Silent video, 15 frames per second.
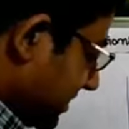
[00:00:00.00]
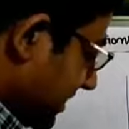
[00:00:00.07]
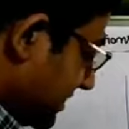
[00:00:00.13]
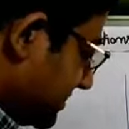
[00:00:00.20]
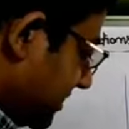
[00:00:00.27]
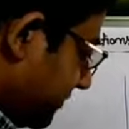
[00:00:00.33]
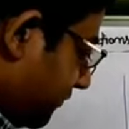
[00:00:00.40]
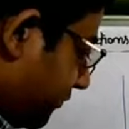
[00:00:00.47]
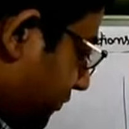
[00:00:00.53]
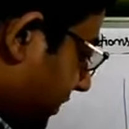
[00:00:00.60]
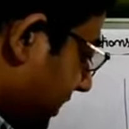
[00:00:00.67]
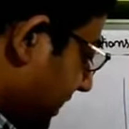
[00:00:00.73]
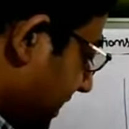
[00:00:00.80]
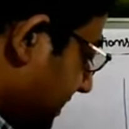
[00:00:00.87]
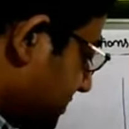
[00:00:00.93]
less than 4a,
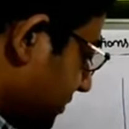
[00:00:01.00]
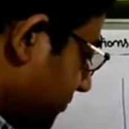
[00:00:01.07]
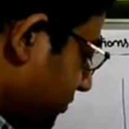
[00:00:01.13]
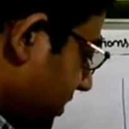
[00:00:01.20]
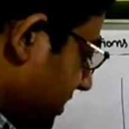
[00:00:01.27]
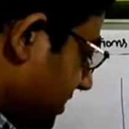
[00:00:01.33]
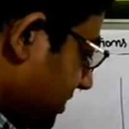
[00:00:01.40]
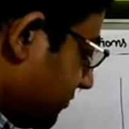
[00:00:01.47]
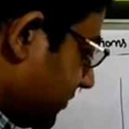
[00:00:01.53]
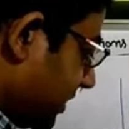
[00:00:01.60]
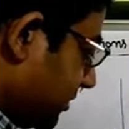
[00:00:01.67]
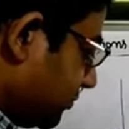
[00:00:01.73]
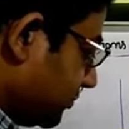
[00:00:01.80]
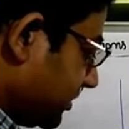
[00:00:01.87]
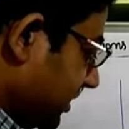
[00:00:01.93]
right? Somewhere here 1
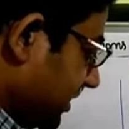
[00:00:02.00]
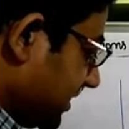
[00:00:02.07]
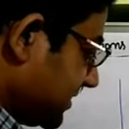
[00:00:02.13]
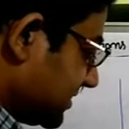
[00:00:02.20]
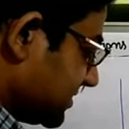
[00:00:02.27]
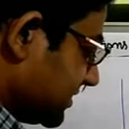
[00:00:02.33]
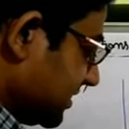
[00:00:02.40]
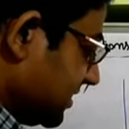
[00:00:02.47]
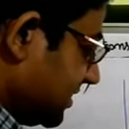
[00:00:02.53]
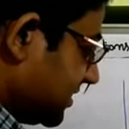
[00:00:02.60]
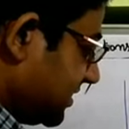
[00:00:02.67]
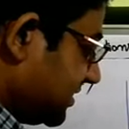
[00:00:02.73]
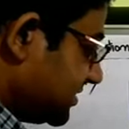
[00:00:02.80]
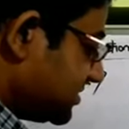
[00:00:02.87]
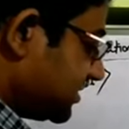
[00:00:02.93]
2 3, let us say here
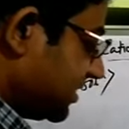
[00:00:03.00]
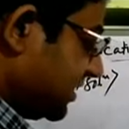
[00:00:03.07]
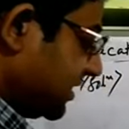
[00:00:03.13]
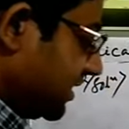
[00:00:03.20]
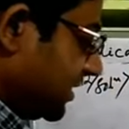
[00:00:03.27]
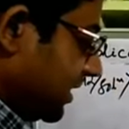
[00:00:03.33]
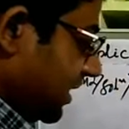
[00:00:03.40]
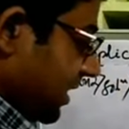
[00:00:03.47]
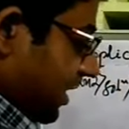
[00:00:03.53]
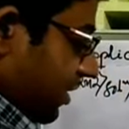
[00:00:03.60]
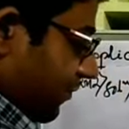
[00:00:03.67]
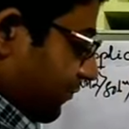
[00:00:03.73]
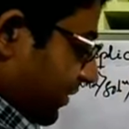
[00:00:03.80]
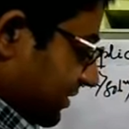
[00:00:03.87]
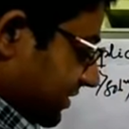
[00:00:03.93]
it is 3a.
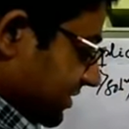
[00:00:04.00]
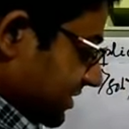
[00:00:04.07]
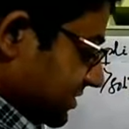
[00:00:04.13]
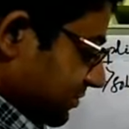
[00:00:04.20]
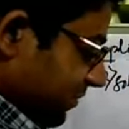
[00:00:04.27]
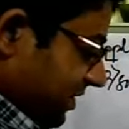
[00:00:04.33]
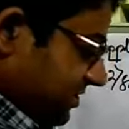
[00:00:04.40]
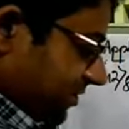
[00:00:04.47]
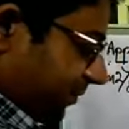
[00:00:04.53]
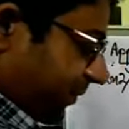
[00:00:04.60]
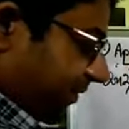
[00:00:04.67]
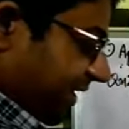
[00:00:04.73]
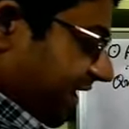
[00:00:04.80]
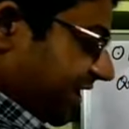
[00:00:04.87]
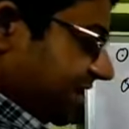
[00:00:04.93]
With this much of
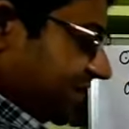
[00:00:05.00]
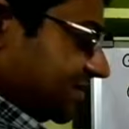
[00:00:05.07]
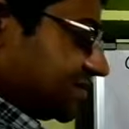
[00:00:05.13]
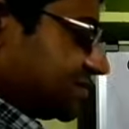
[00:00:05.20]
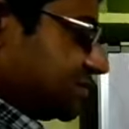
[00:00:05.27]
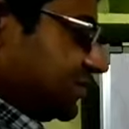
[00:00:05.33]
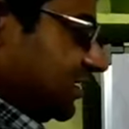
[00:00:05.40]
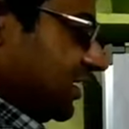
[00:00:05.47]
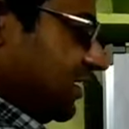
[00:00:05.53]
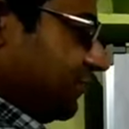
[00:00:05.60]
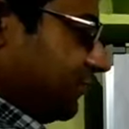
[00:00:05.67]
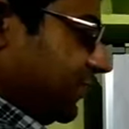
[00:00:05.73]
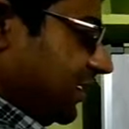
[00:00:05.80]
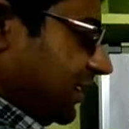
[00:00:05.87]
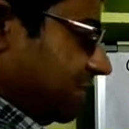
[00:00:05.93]
radius, if
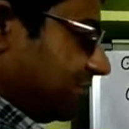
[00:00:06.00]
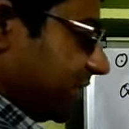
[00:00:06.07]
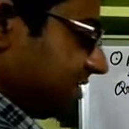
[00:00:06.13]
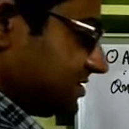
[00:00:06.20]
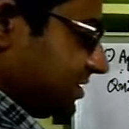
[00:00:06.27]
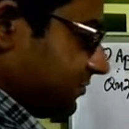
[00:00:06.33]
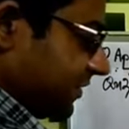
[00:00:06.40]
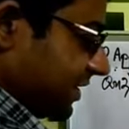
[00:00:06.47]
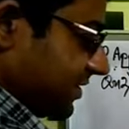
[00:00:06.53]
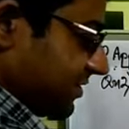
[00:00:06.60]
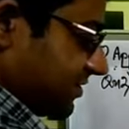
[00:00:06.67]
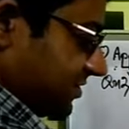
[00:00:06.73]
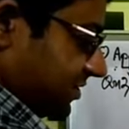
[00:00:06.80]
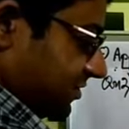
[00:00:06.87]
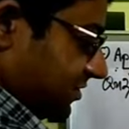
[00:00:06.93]
we'll imagine
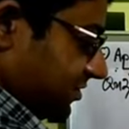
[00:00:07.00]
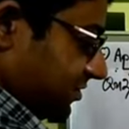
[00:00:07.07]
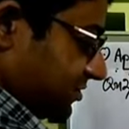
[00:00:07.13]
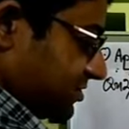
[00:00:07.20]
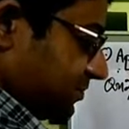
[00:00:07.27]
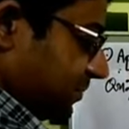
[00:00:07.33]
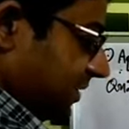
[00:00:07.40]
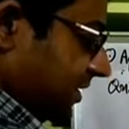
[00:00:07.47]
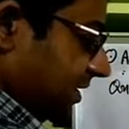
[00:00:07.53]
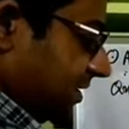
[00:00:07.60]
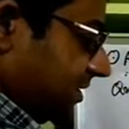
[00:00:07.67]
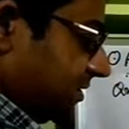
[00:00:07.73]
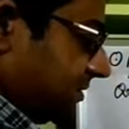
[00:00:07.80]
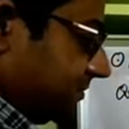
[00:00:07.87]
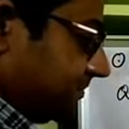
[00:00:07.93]
a
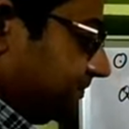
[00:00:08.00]
sphere,